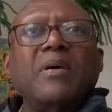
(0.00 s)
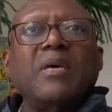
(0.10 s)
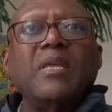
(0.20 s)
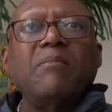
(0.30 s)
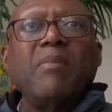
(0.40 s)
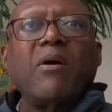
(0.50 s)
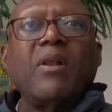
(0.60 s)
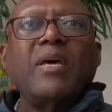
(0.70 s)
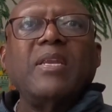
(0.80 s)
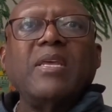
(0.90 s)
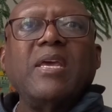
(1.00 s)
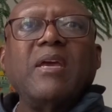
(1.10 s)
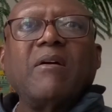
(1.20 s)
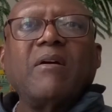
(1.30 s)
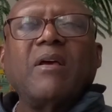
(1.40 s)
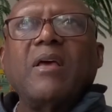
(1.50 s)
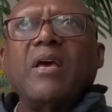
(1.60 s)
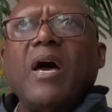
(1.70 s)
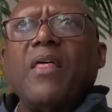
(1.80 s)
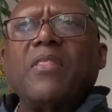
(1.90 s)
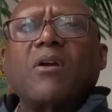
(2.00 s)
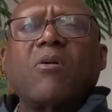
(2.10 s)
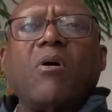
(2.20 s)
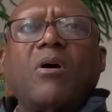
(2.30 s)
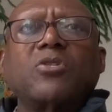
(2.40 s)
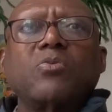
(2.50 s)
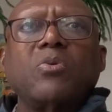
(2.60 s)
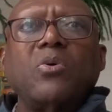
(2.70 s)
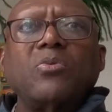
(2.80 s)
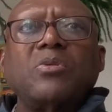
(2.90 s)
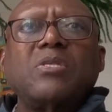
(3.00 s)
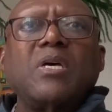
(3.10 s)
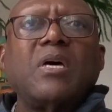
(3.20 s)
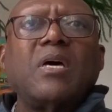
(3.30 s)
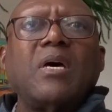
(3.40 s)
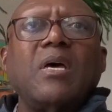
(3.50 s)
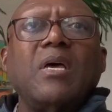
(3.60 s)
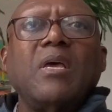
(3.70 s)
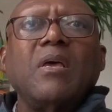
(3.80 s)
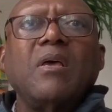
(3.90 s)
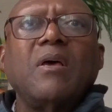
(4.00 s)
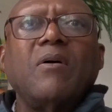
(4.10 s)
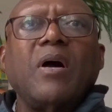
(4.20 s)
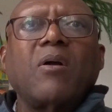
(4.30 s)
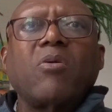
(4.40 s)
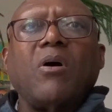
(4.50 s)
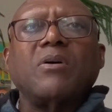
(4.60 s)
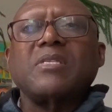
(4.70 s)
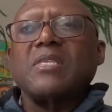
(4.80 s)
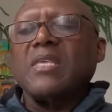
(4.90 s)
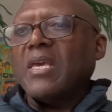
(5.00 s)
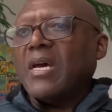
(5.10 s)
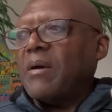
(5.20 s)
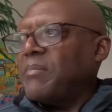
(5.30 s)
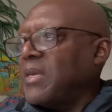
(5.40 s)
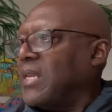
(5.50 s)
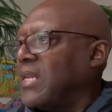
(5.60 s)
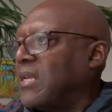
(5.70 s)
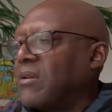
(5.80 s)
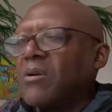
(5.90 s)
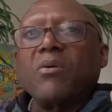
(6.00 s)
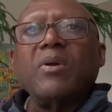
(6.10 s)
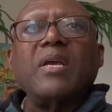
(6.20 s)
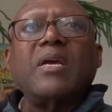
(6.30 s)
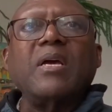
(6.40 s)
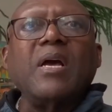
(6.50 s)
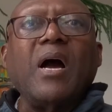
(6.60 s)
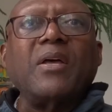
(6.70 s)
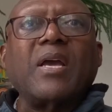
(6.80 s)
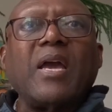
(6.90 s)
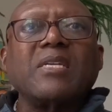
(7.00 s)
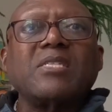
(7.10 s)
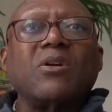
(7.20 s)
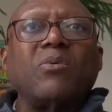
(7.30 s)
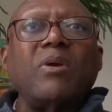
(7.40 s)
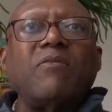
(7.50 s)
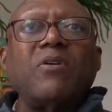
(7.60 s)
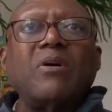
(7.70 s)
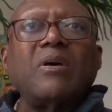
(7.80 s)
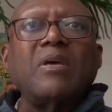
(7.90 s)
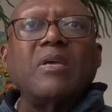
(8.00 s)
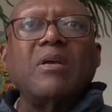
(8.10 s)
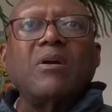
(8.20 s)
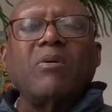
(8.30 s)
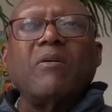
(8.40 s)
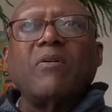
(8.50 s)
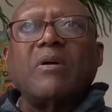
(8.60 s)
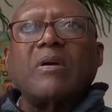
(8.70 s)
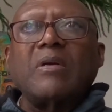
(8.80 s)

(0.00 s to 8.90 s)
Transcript: Maryland here, at the crossroads across the Indian Creek on the Castor River.